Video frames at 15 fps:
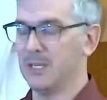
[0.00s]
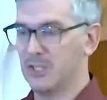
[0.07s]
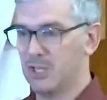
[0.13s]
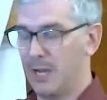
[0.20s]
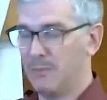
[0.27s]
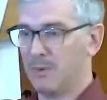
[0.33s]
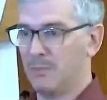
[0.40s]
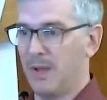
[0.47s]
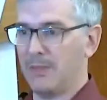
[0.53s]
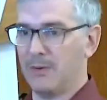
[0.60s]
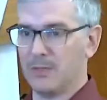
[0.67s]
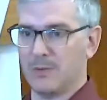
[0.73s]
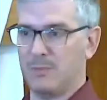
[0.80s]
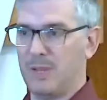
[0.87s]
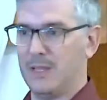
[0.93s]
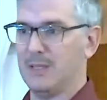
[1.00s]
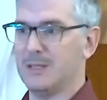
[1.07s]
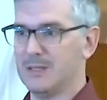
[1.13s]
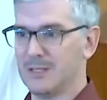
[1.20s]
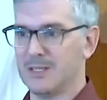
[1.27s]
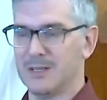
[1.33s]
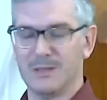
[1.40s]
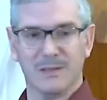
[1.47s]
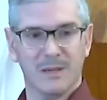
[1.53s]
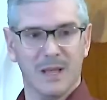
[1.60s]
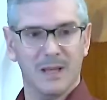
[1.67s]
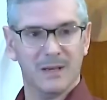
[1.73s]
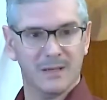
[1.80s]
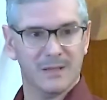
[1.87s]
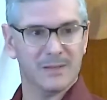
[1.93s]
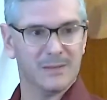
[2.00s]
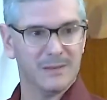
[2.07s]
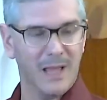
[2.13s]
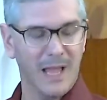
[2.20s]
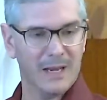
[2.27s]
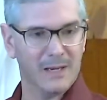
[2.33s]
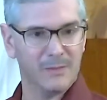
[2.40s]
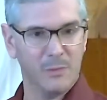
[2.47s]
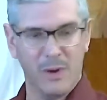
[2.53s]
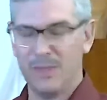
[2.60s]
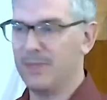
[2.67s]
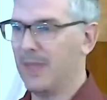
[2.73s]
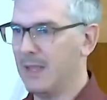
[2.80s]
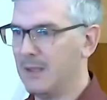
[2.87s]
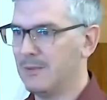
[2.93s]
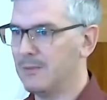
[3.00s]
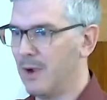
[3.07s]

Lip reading: shaped by those opinions and what they